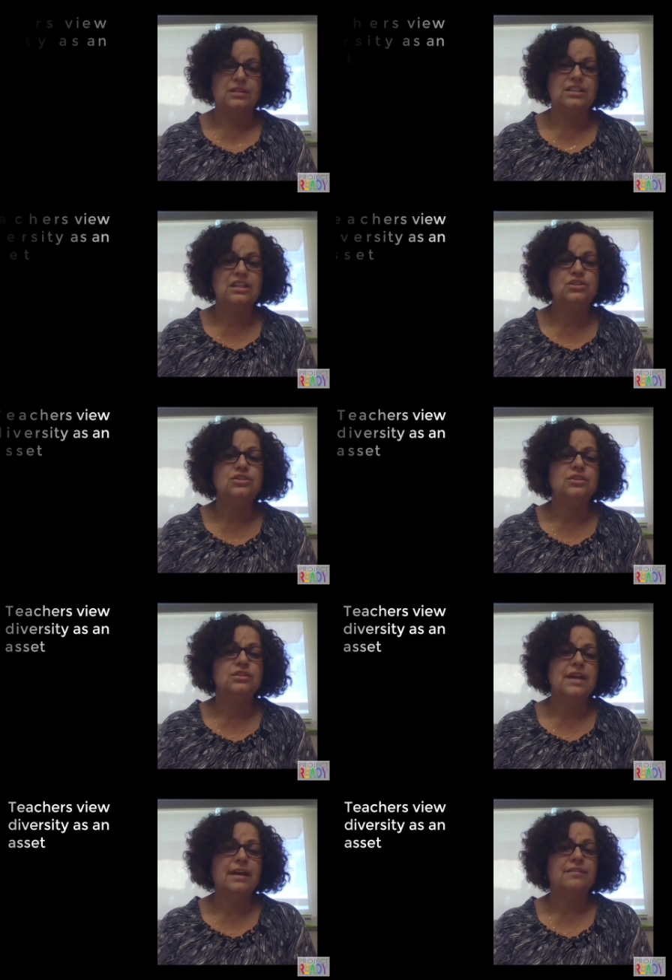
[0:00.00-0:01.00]
Teachers
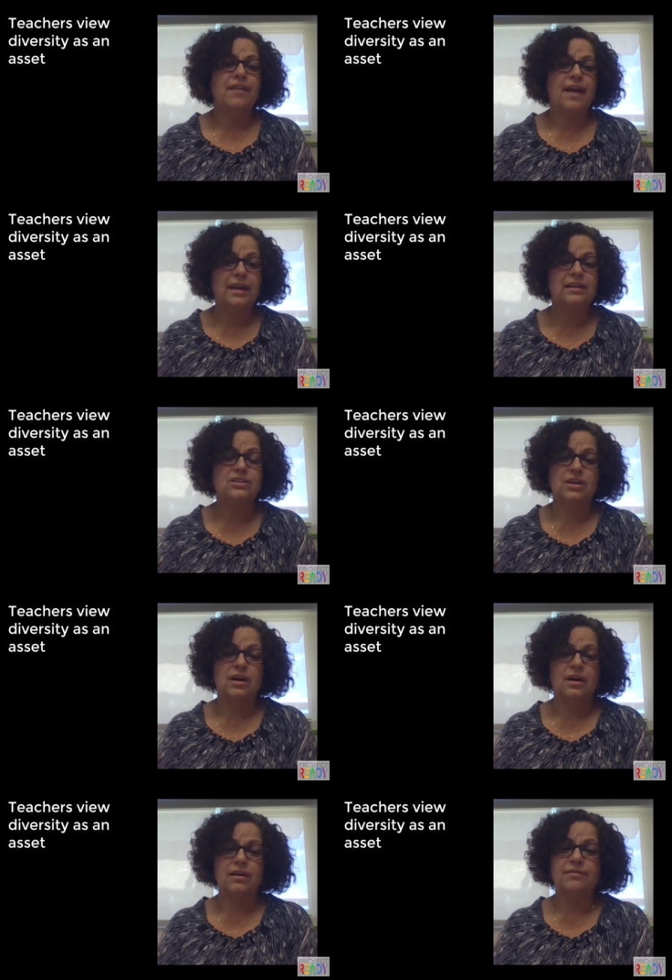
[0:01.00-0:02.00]
should take advantage
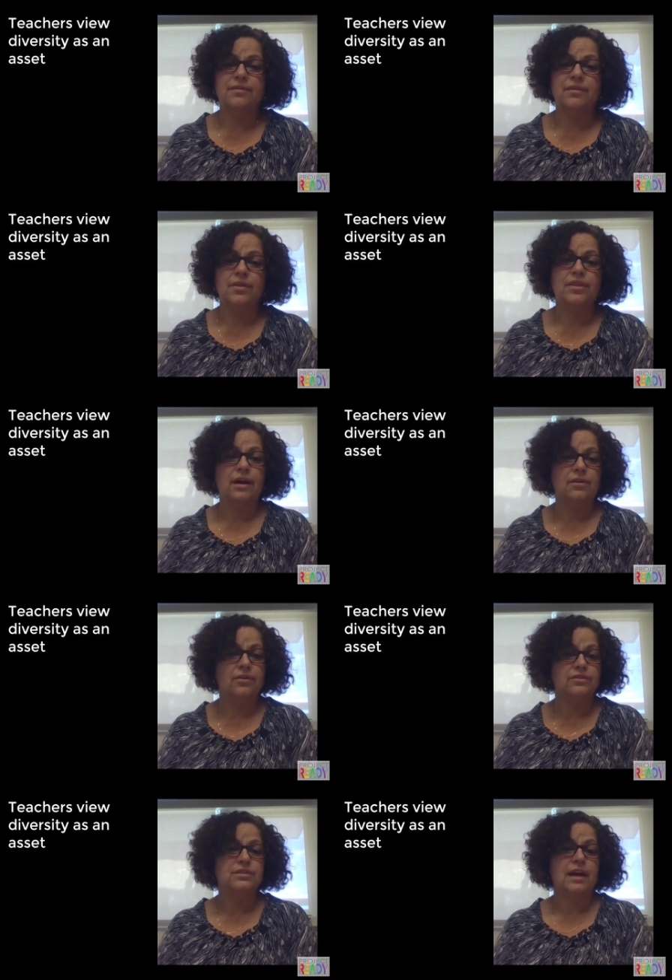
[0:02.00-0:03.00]
of
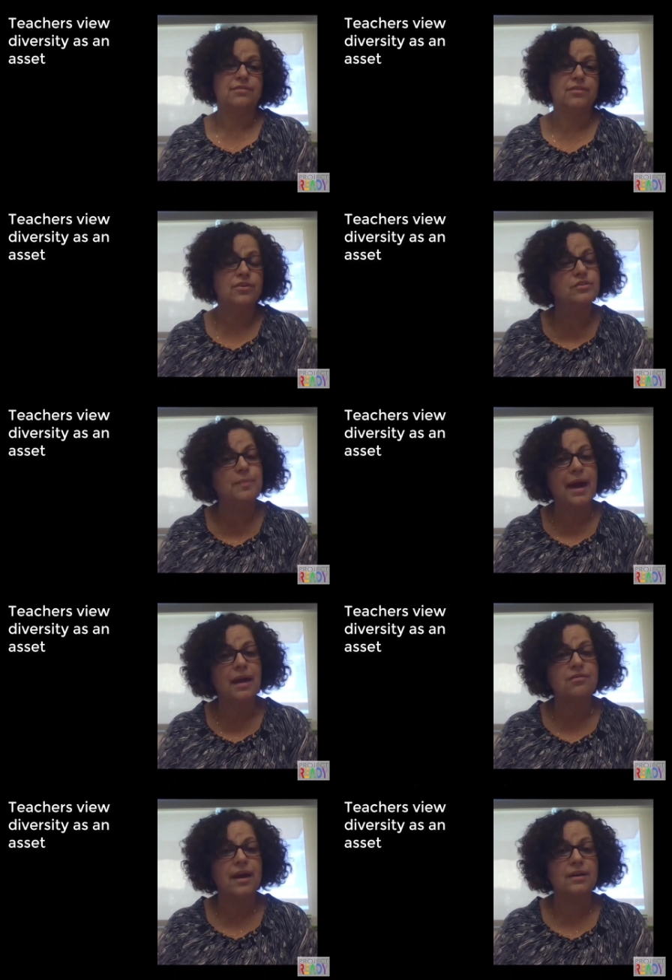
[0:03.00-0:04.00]
those diverse
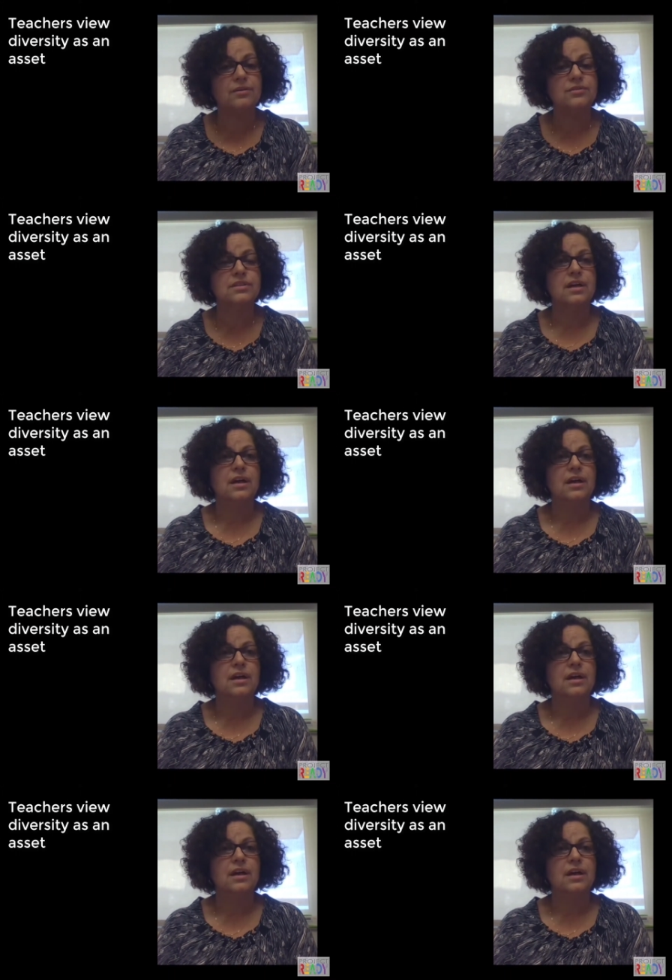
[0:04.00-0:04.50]
backgrounds